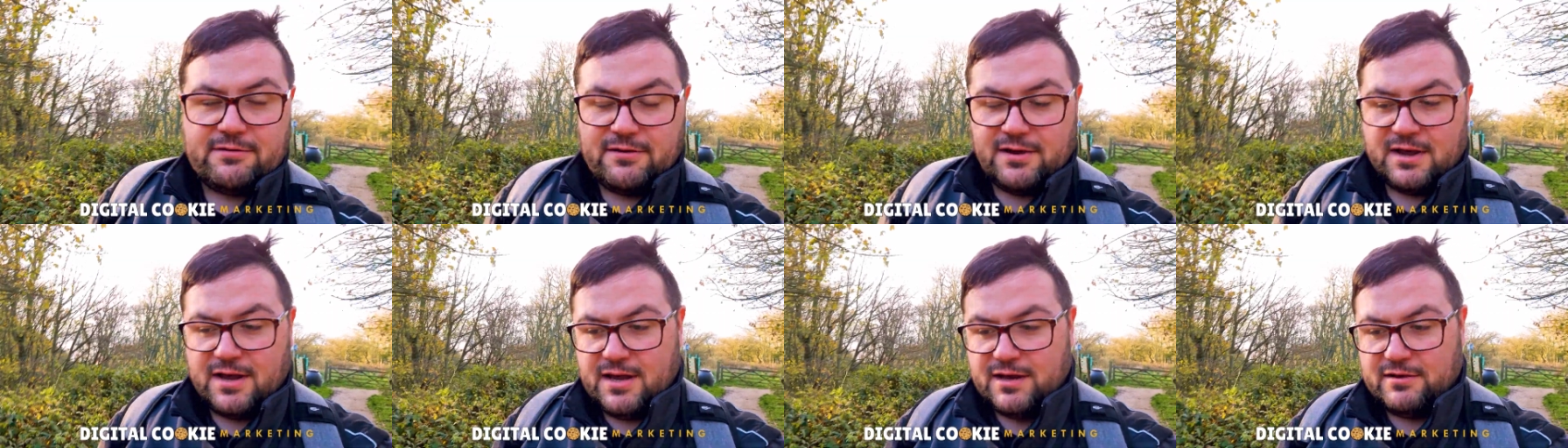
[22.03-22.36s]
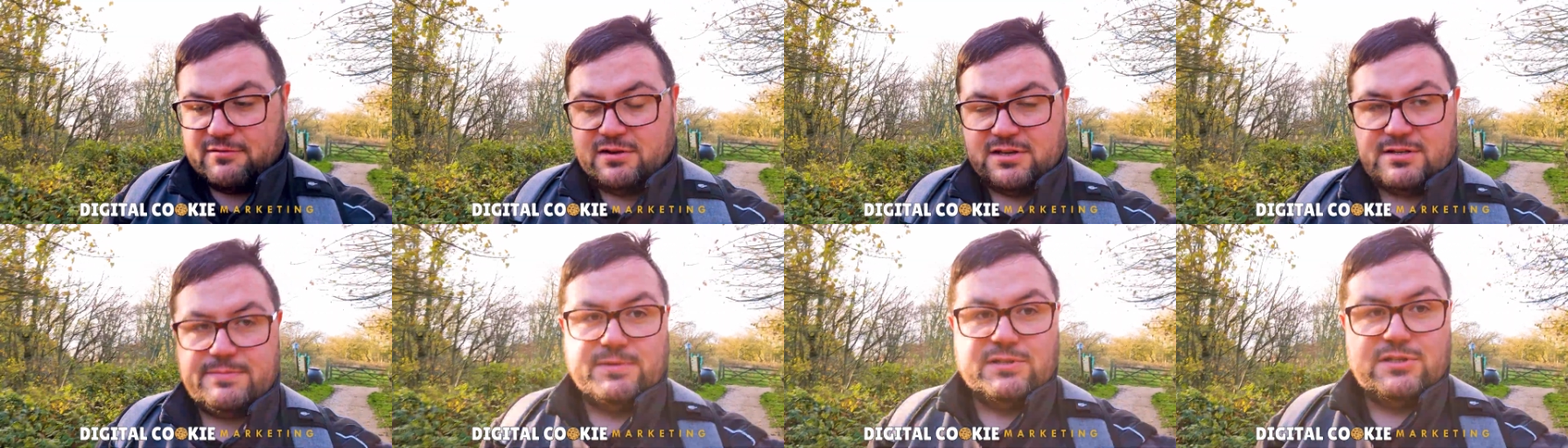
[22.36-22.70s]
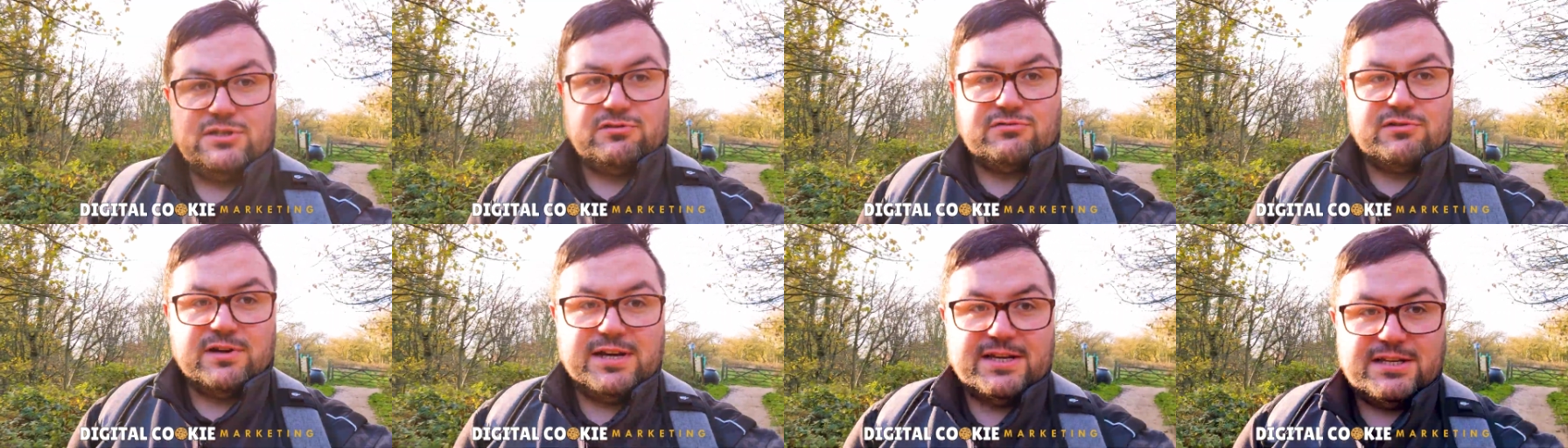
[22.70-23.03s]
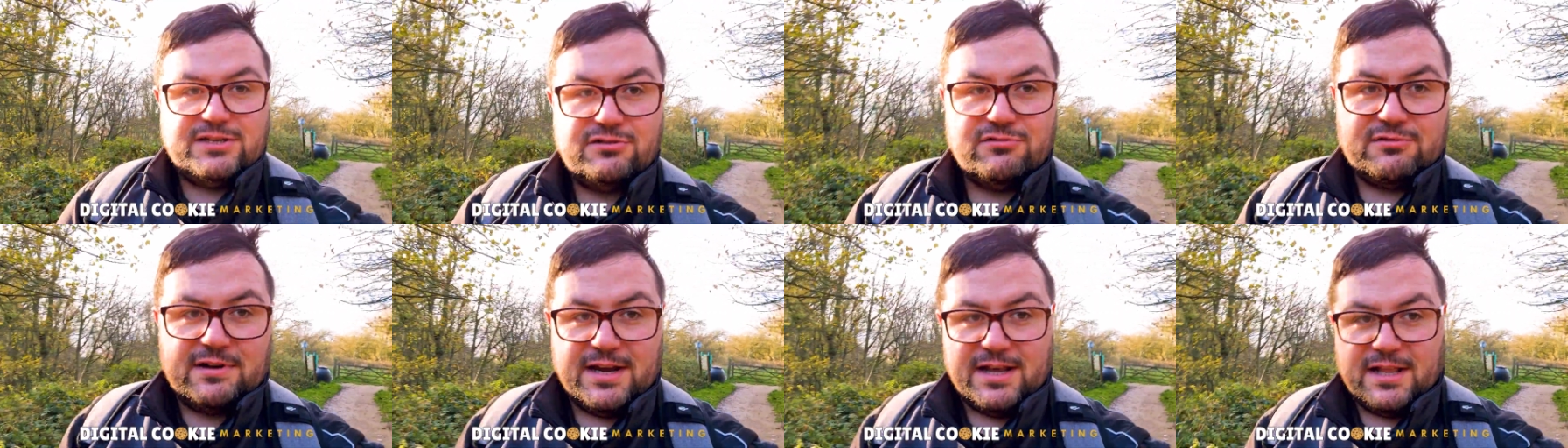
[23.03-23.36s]
a Christmas tree
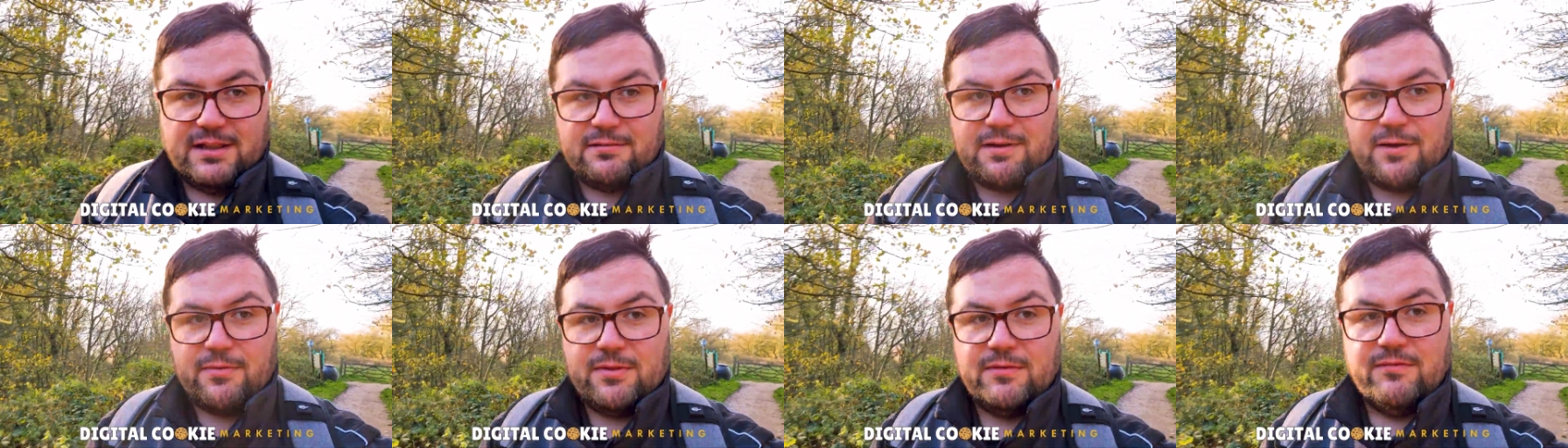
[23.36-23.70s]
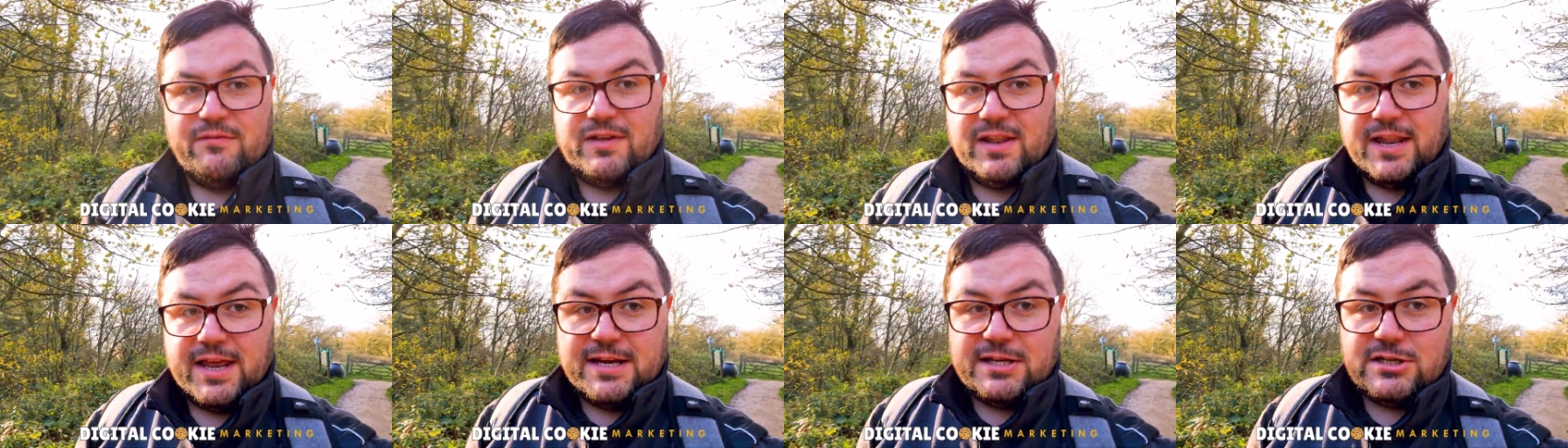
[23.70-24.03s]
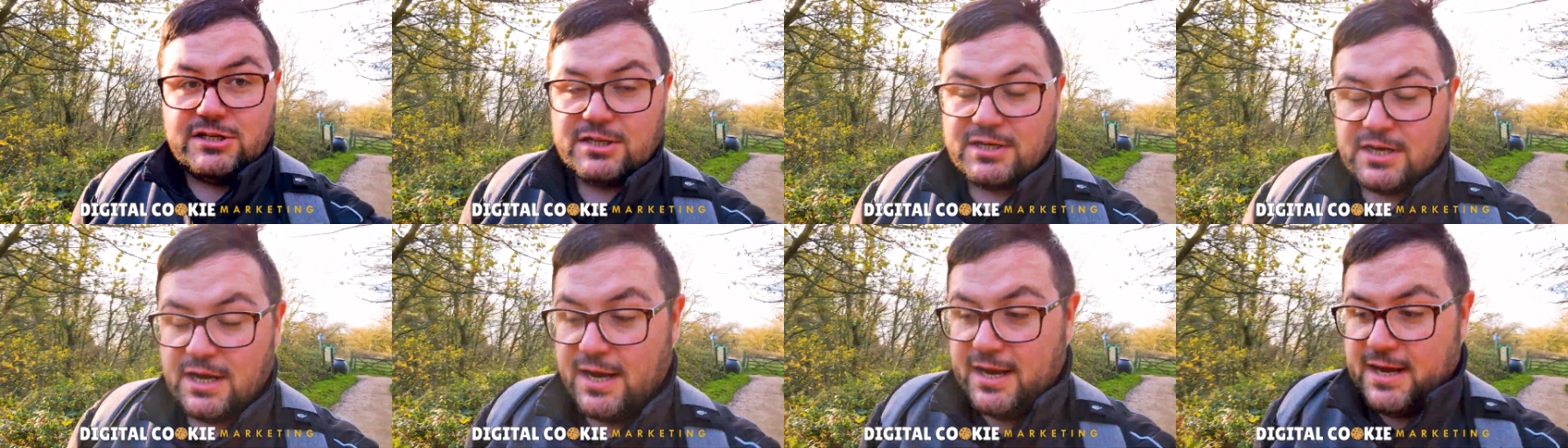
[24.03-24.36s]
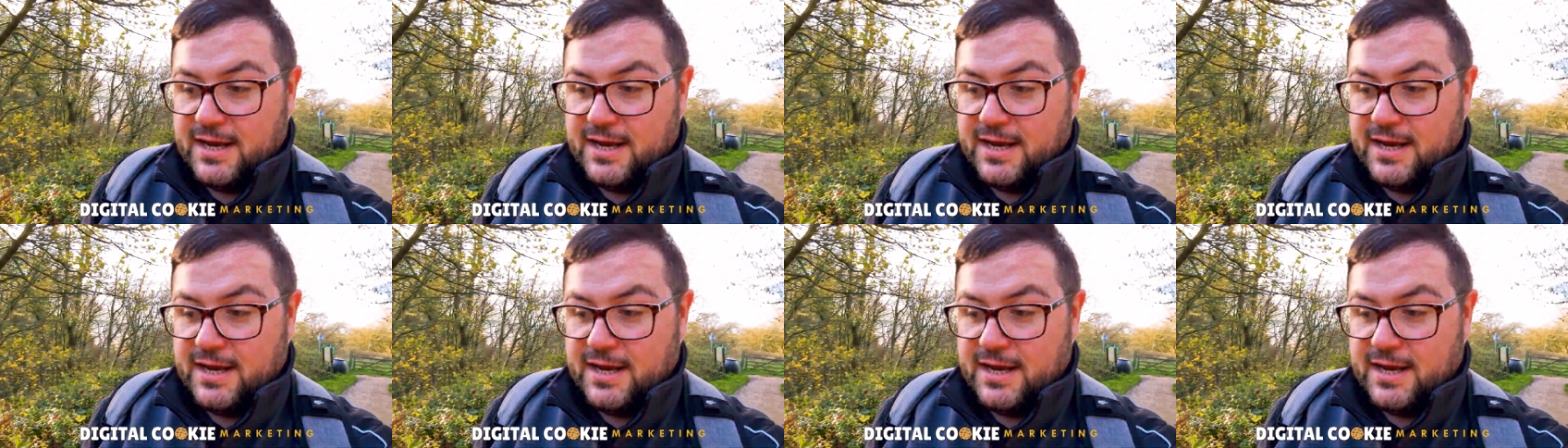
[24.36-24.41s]
trail around the village